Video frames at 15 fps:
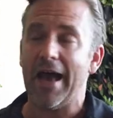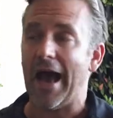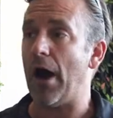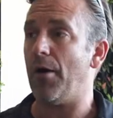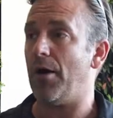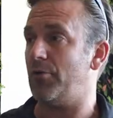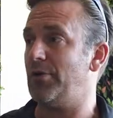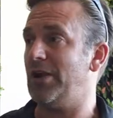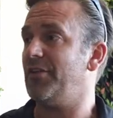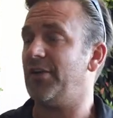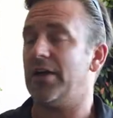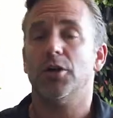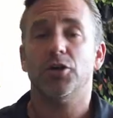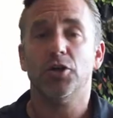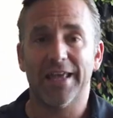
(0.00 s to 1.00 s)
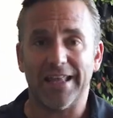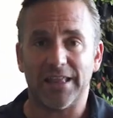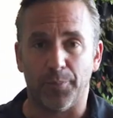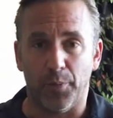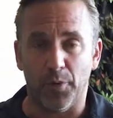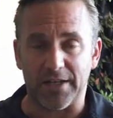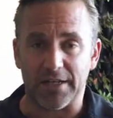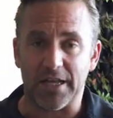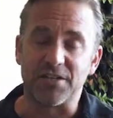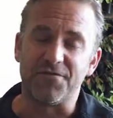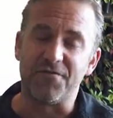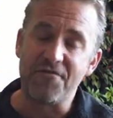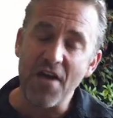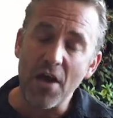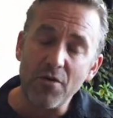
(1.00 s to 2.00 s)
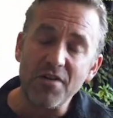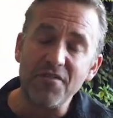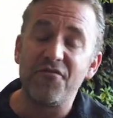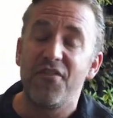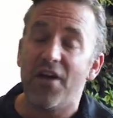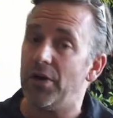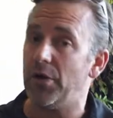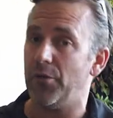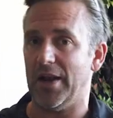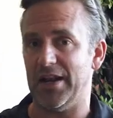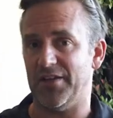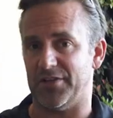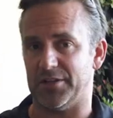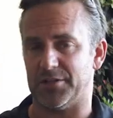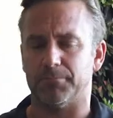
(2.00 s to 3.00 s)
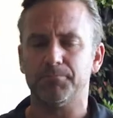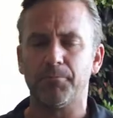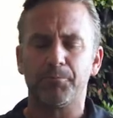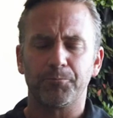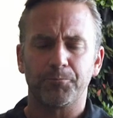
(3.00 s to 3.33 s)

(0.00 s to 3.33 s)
How relevant? You get the point. It's very, very relevant.